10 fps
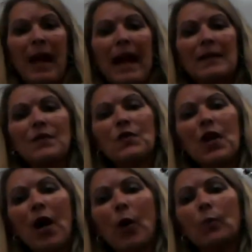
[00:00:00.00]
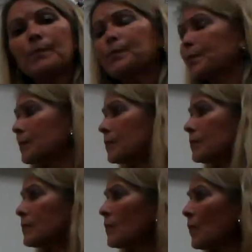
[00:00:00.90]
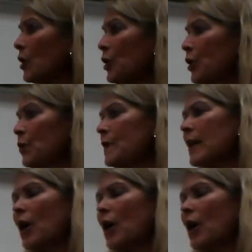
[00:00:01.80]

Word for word: And so using